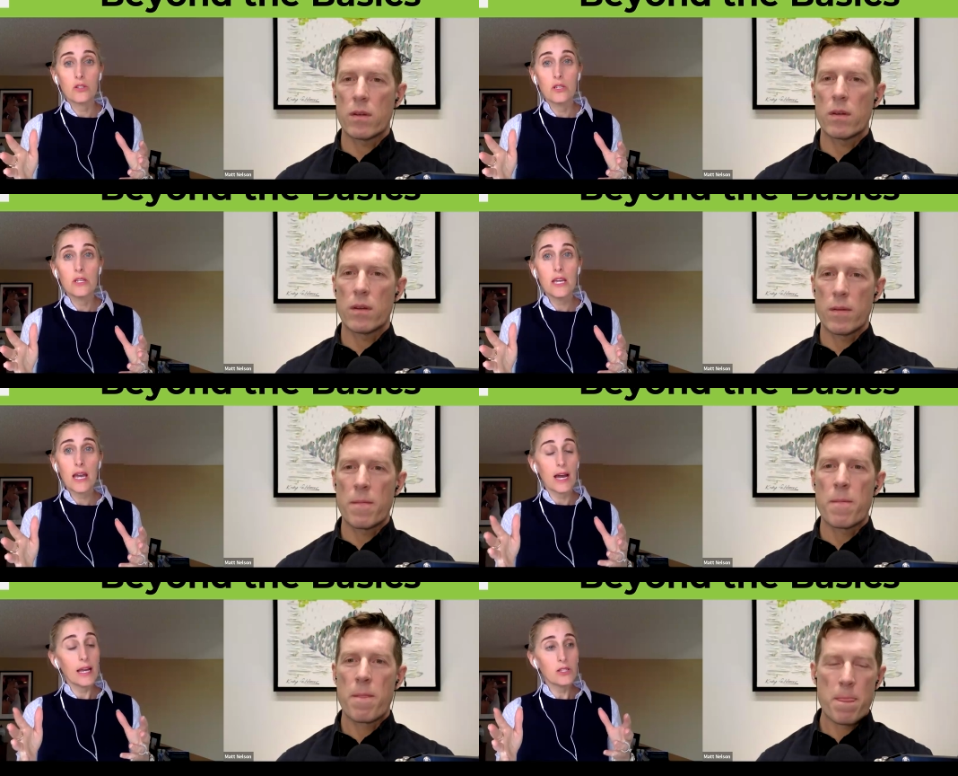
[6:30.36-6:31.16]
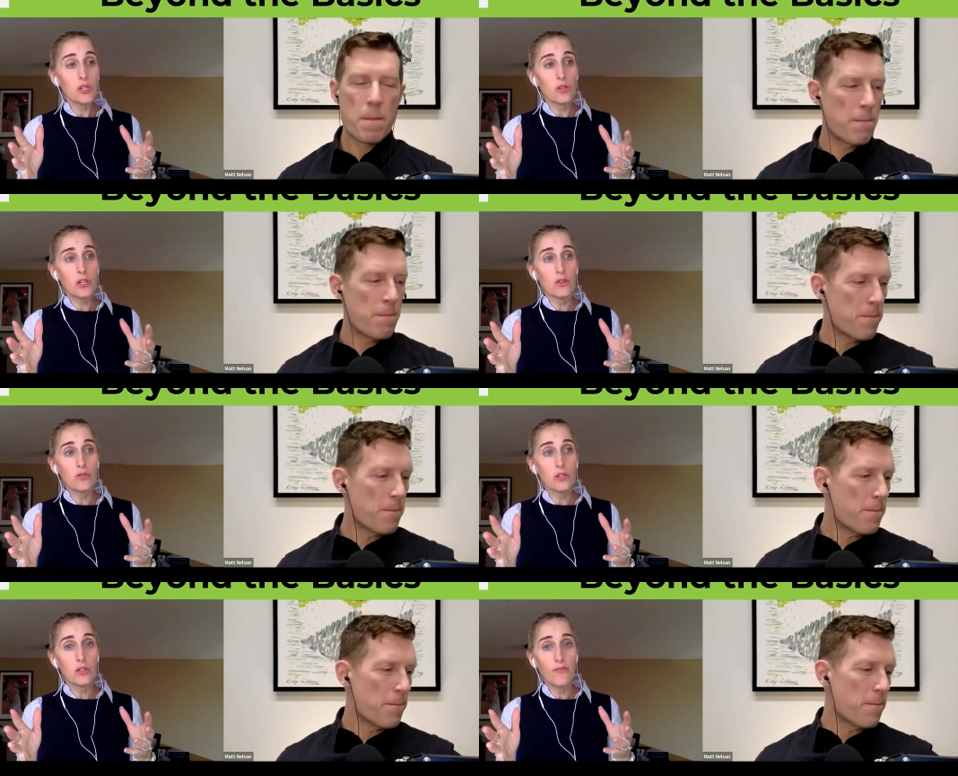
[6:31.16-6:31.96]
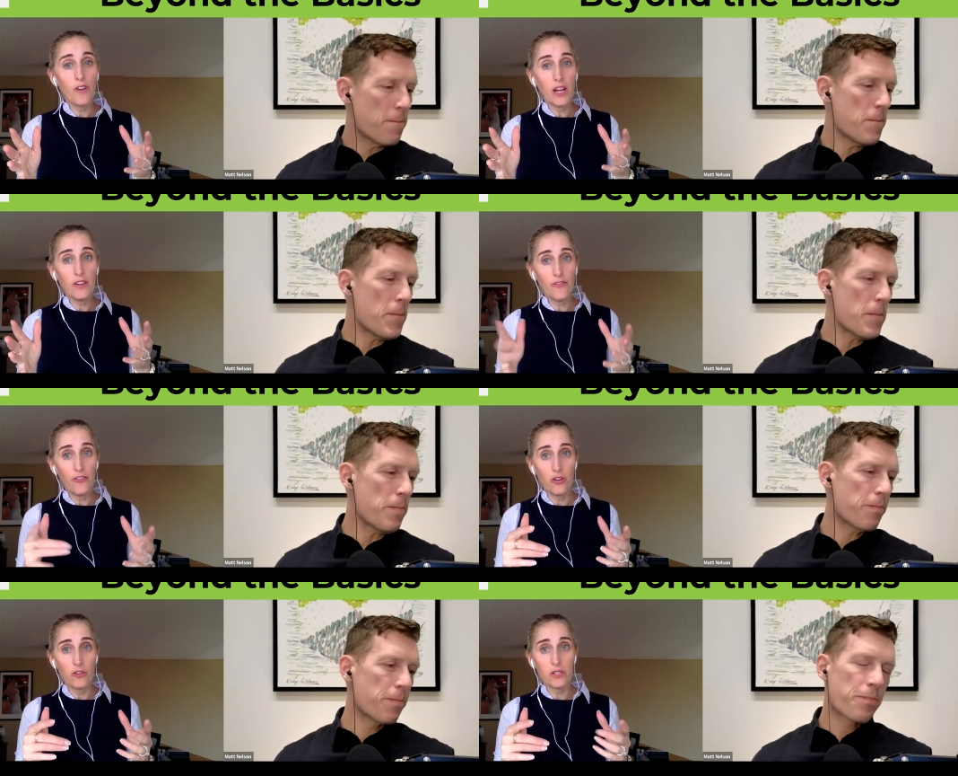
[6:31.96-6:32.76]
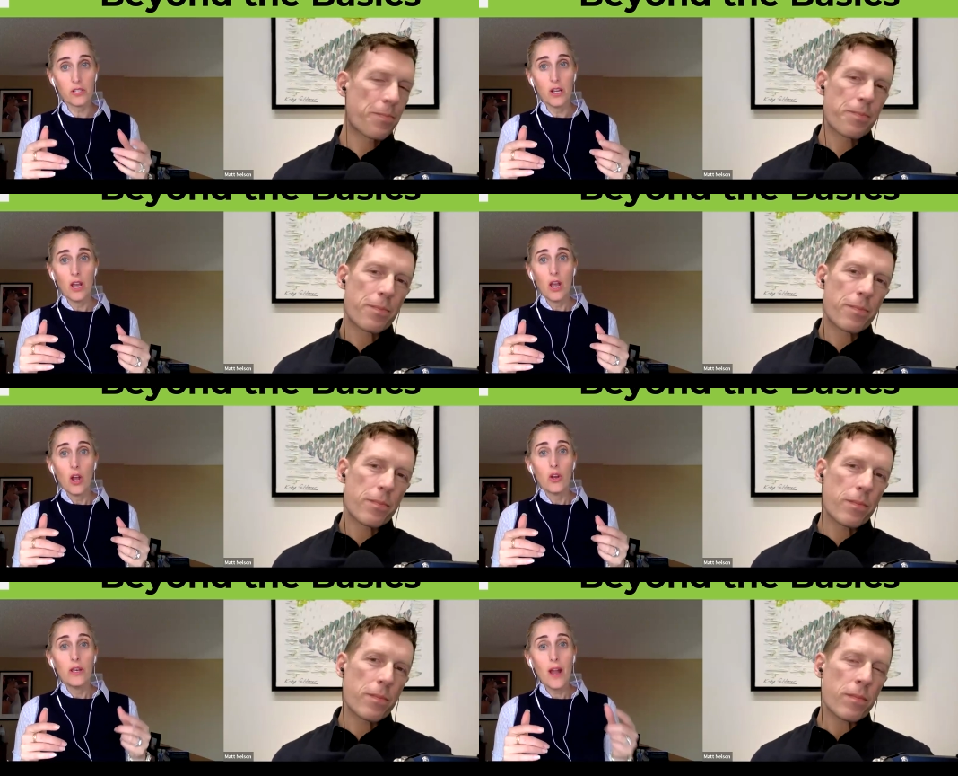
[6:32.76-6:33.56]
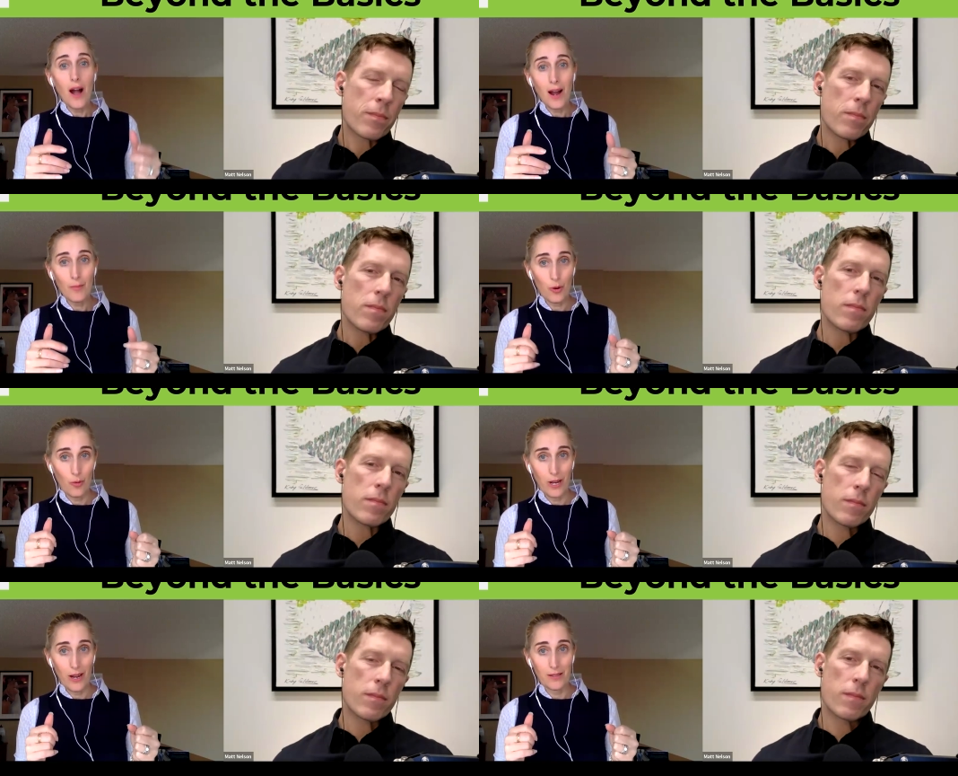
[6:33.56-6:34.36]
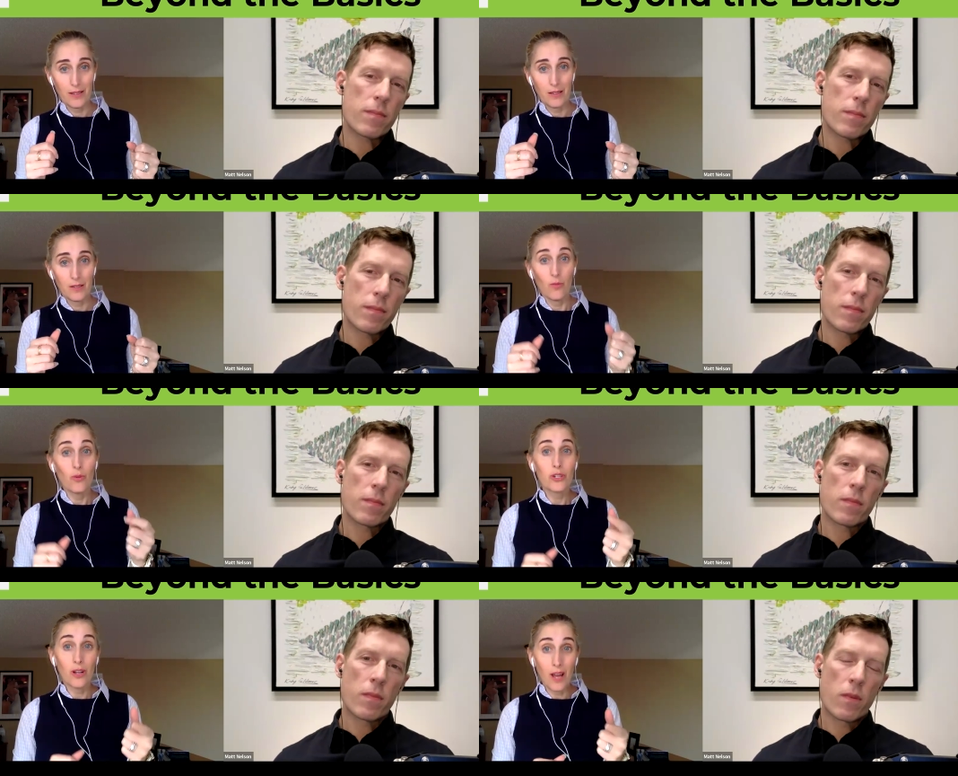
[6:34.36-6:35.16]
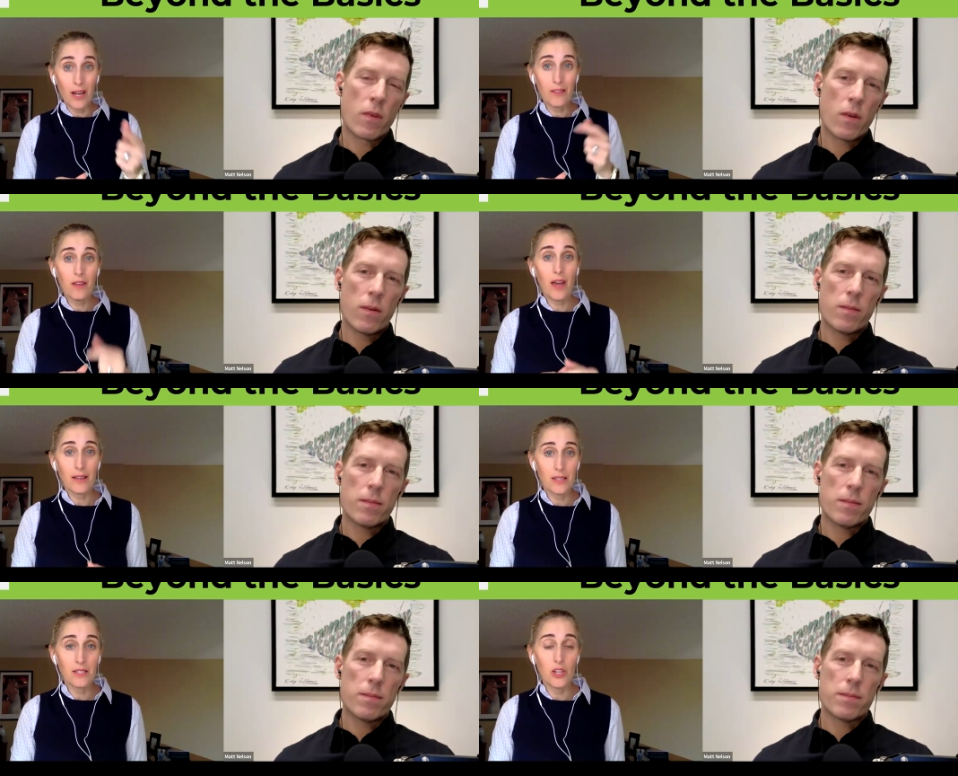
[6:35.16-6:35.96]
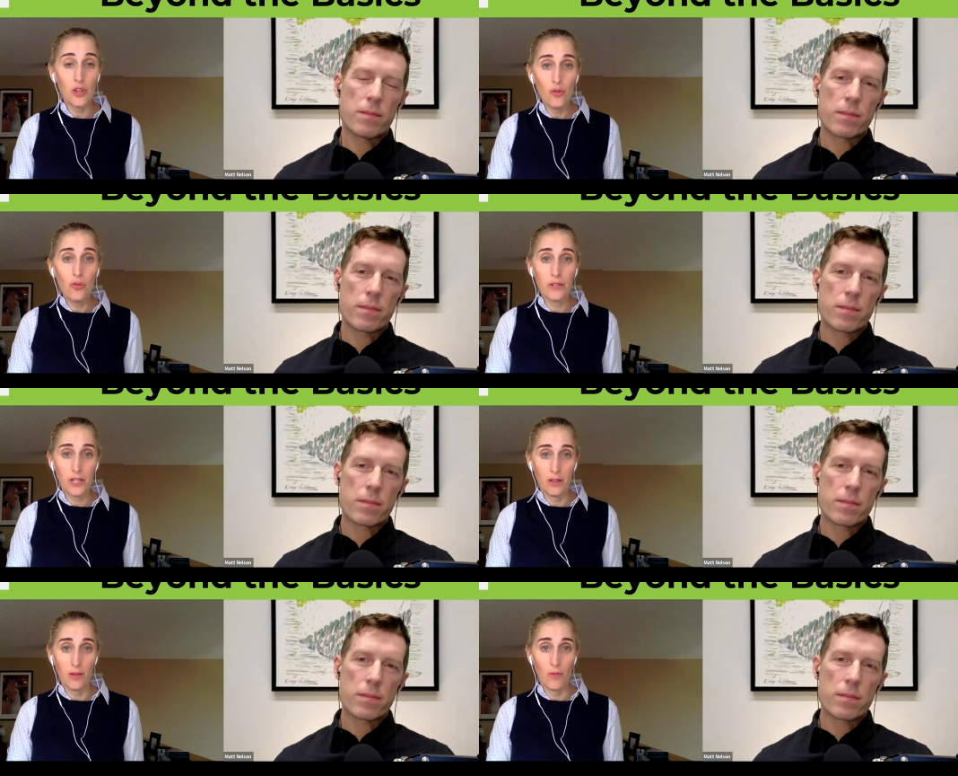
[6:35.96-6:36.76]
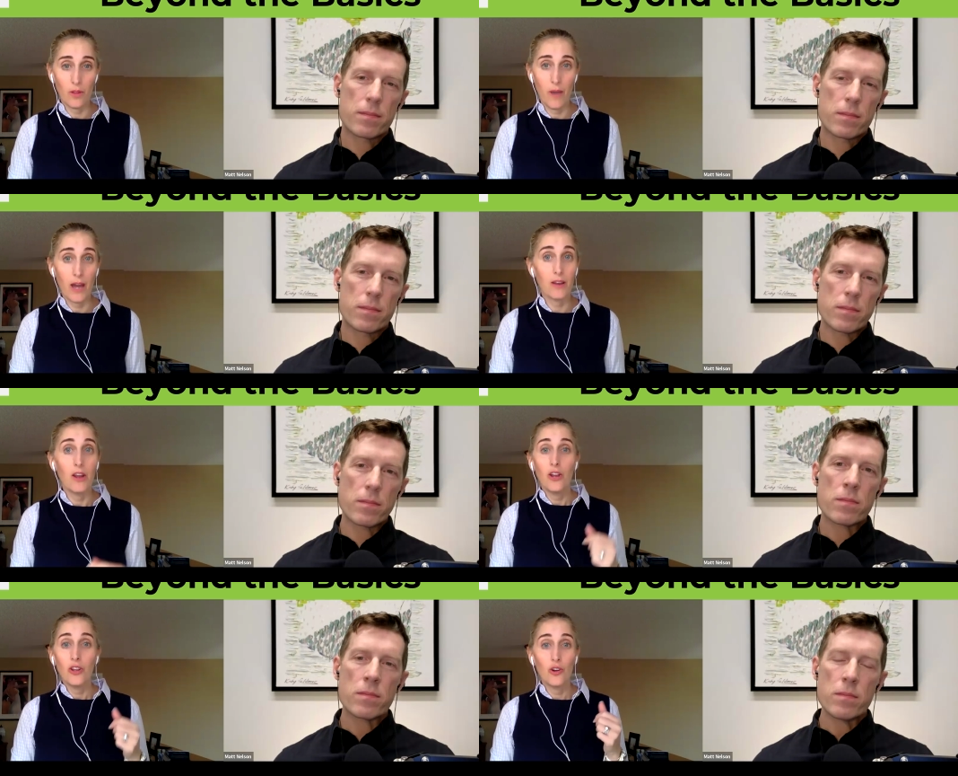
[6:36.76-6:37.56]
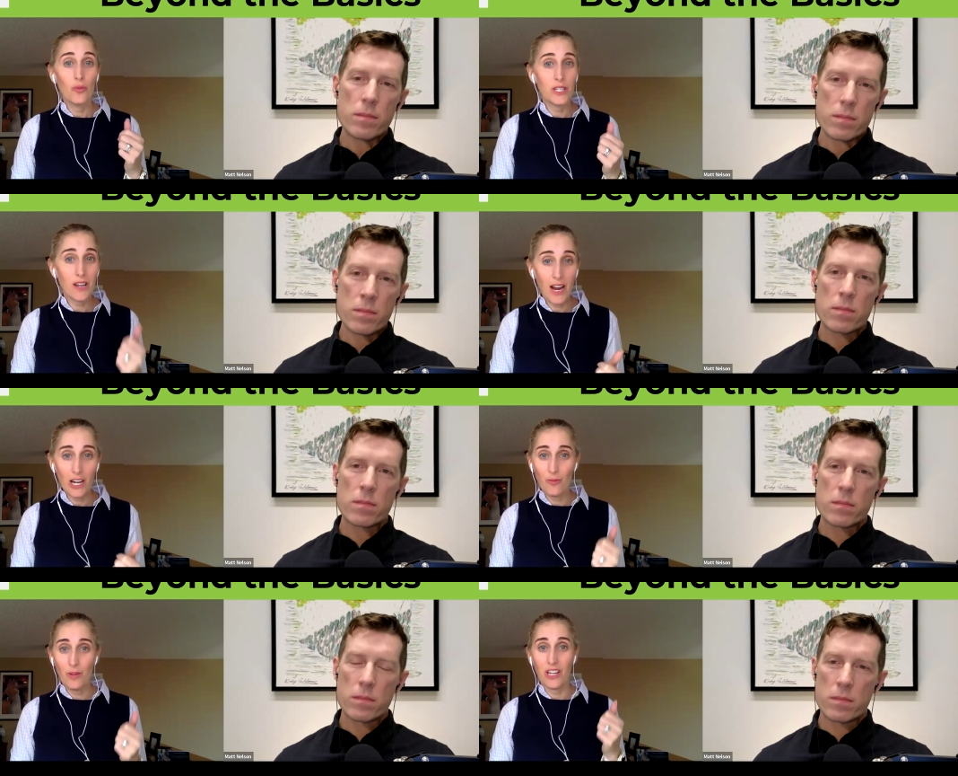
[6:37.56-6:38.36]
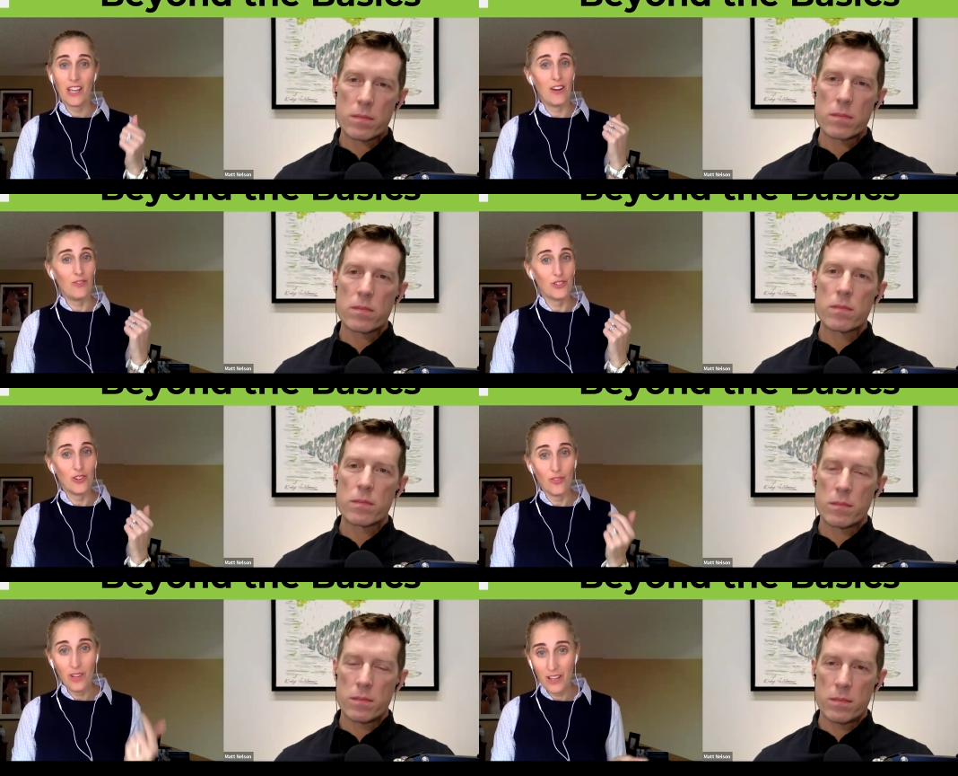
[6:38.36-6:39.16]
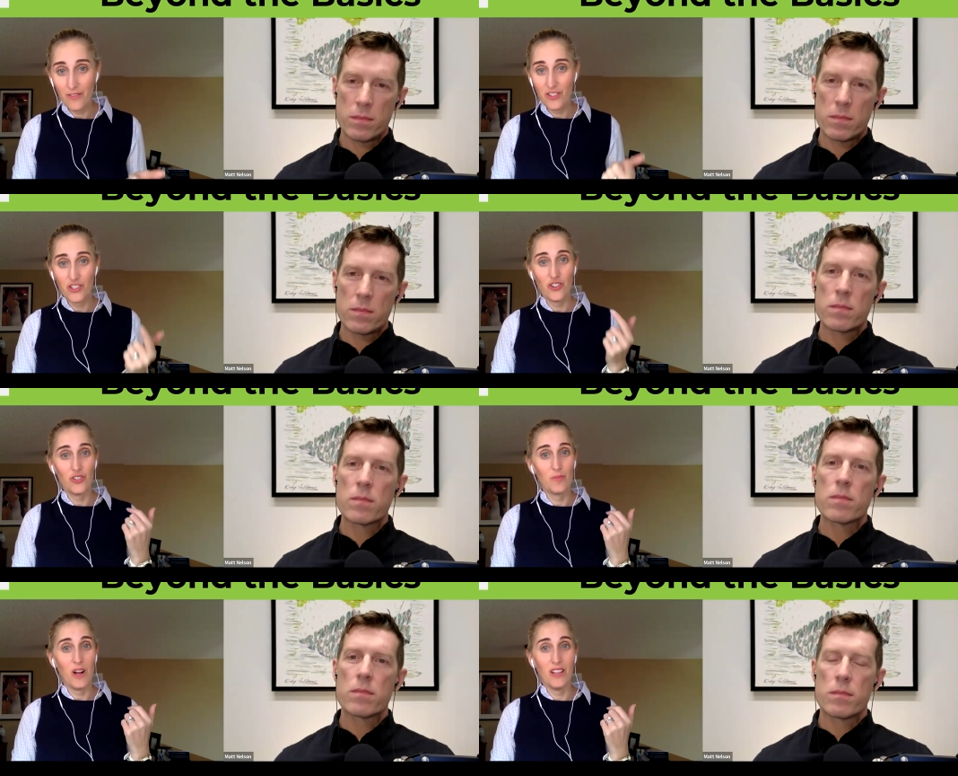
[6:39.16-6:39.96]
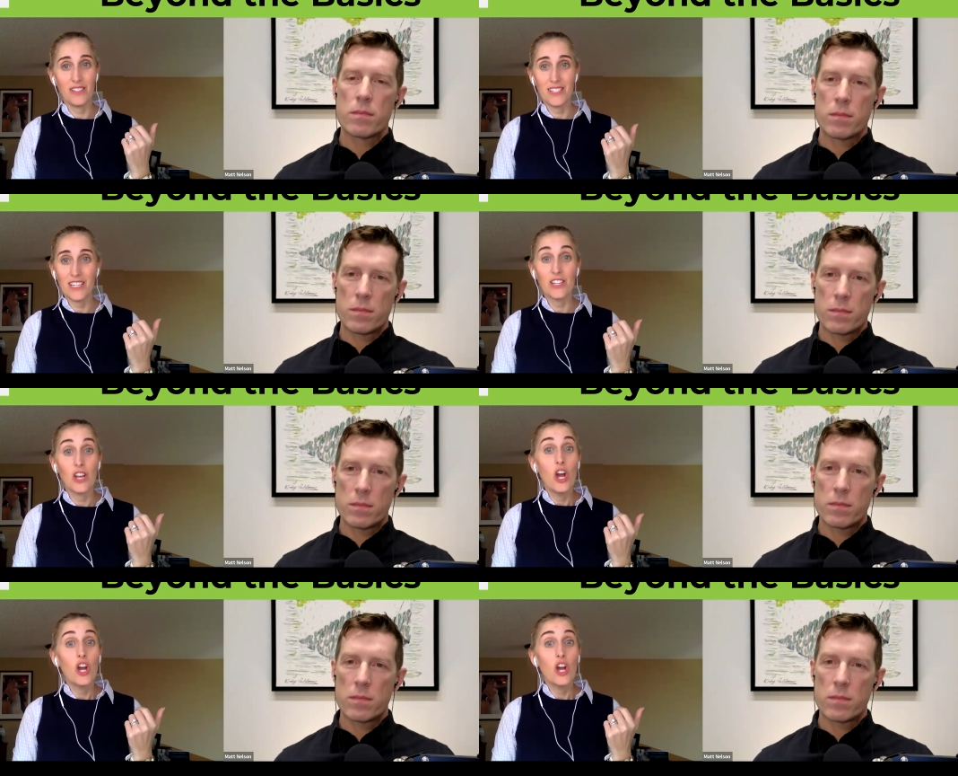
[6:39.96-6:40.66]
Speaker 1: yeah. And so to, to define first non probate assets, which a lot of the assets that you are dealing with, Matt, your retirement accounts, your life insurance policy,